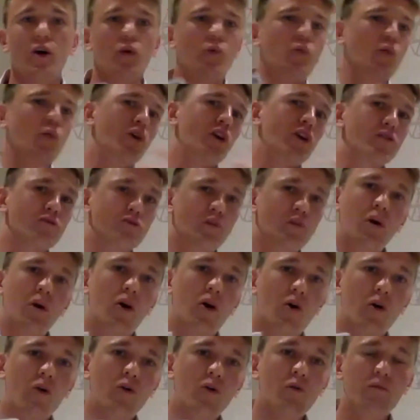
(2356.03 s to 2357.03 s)
working from
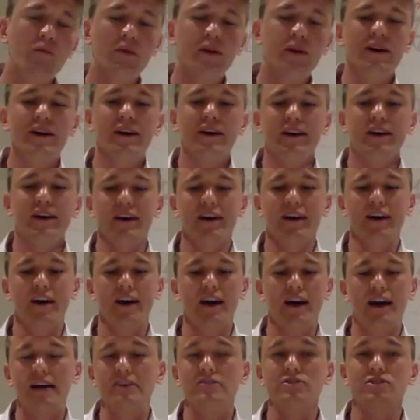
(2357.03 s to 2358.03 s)
home
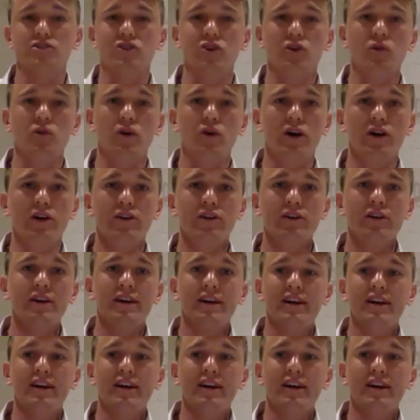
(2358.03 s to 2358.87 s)
and so on.